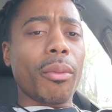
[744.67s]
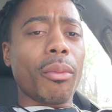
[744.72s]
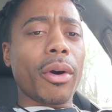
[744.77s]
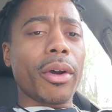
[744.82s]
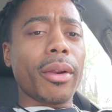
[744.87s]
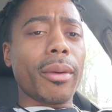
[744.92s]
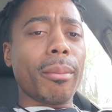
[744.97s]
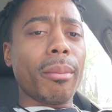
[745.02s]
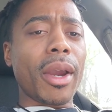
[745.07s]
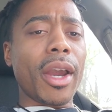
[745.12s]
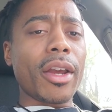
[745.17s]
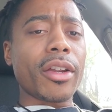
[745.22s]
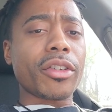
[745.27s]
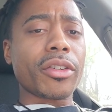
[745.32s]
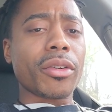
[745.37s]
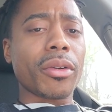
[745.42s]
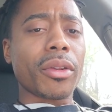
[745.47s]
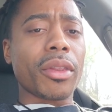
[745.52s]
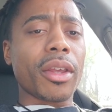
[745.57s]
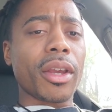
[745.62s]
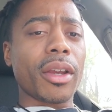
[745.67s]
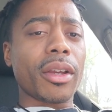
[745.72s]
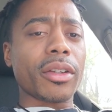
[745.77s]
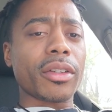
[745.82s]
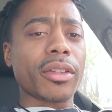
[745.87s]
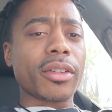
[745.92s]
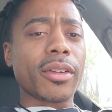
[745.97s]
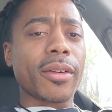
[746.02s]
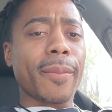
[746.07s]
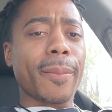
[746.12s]
want to master
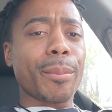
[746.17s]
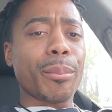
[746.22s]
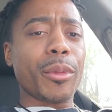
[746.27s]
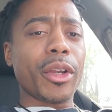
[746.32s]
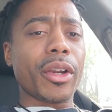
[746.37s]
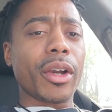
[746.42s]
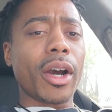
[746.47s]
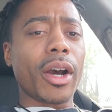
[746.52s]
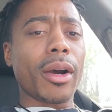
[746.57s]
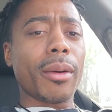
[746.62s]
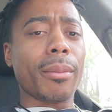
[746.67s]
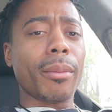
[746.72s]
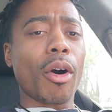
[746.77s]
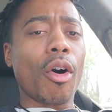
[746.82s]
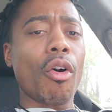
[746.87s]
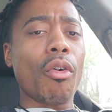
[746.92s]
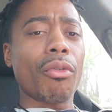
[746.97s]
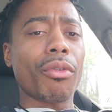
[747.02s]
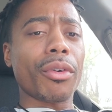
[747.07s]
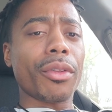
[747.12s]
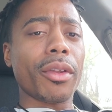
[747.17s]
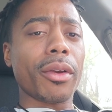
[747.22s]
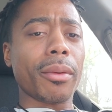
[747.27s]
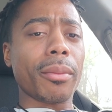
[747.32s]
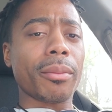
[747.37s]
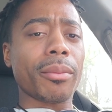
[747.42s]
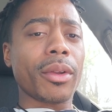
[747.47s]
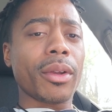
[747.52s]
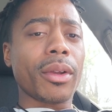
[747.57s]
things, become over them.